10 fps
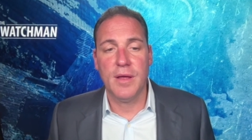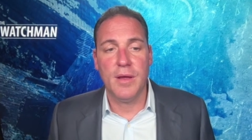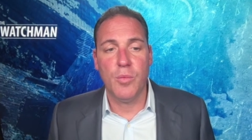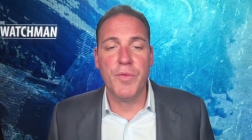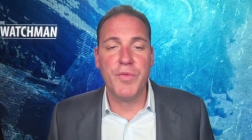
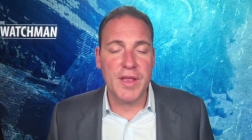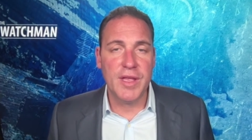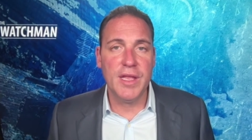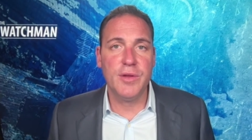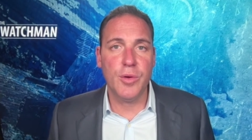what they
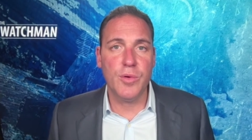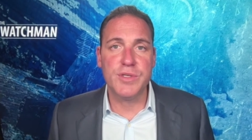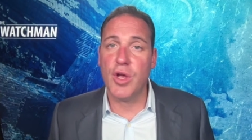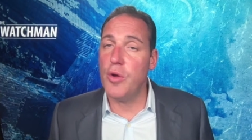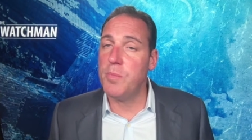did do is
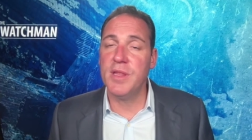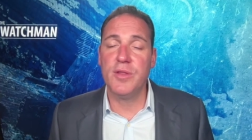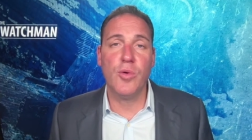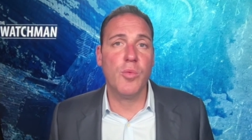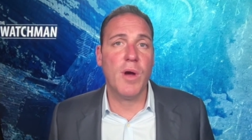open the
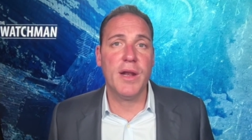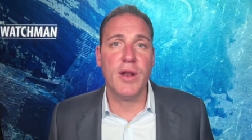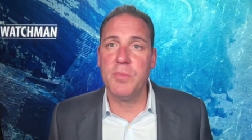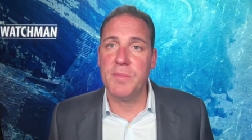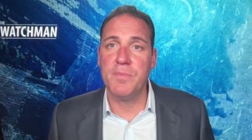door wide
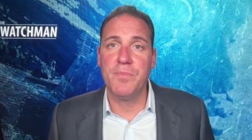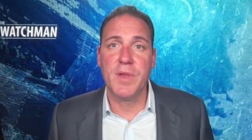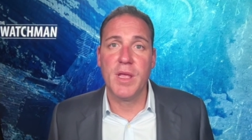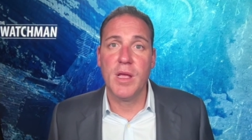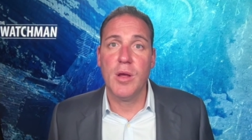open,
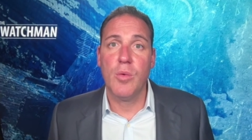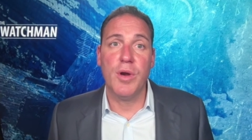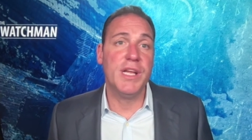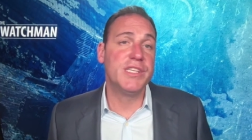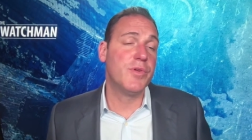where
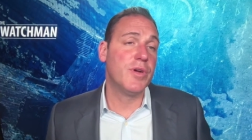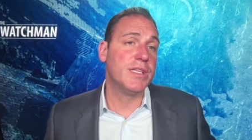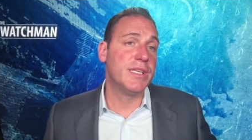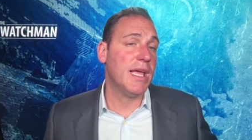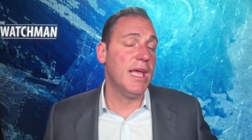Israel could
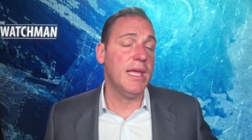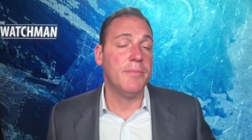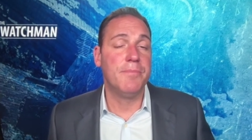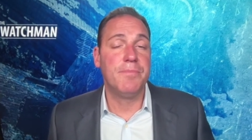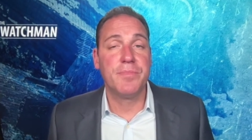say, hey,
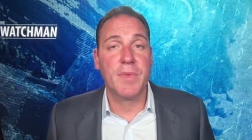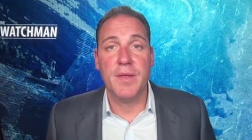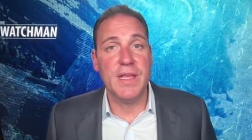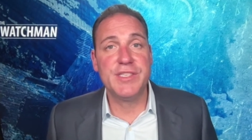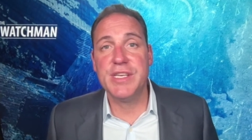
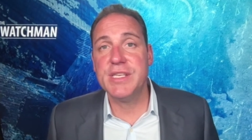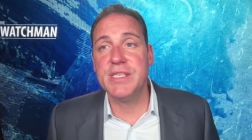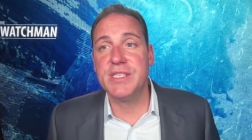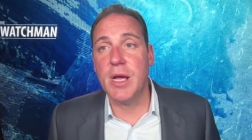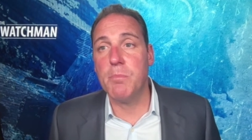this
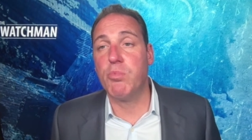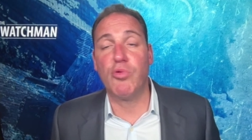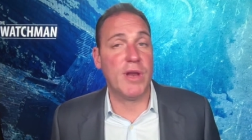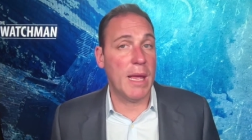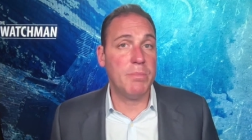isn't some
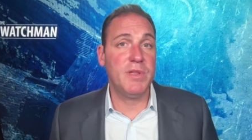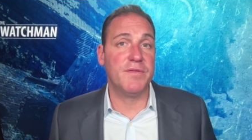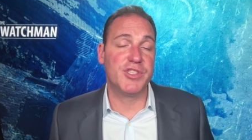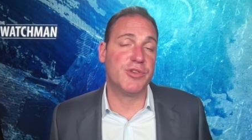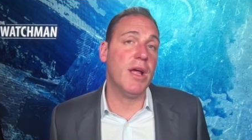preemptive
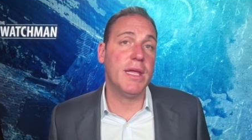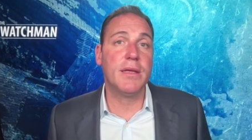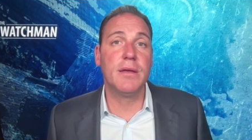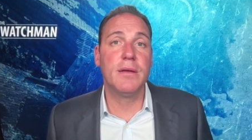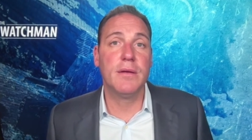
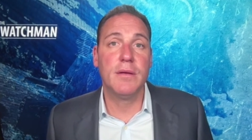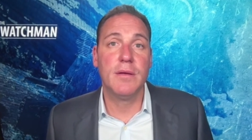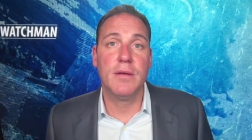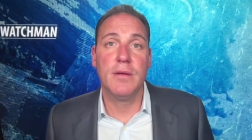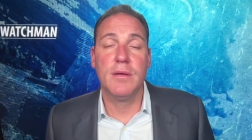strike.
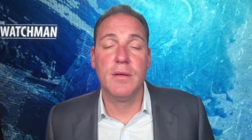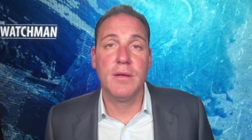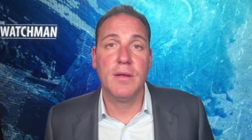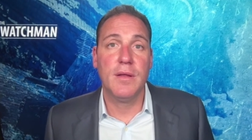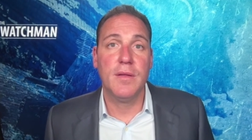
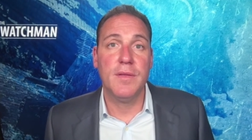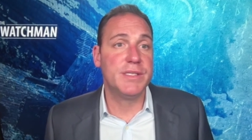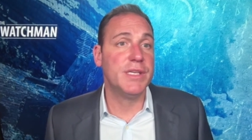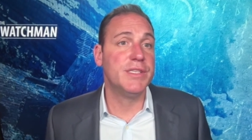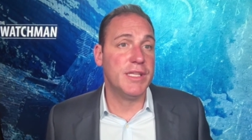
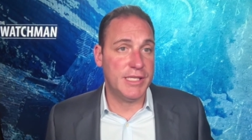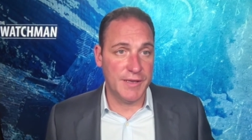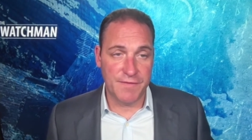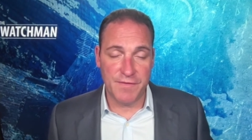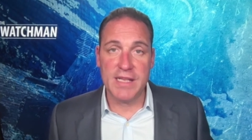This is a
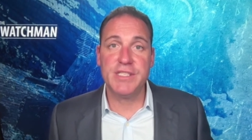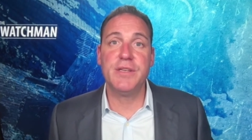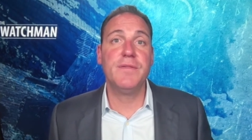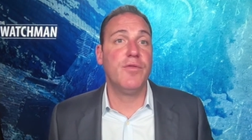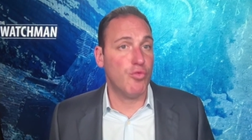
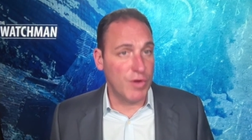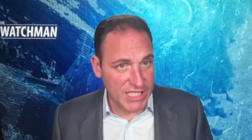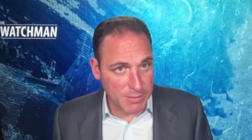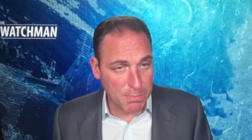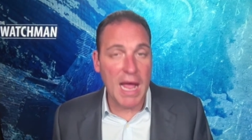defensive
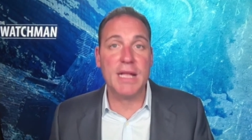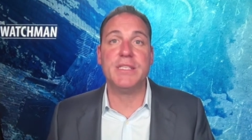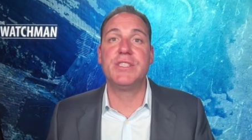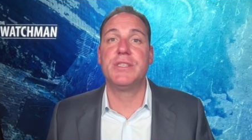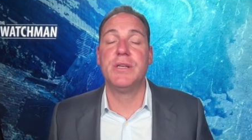response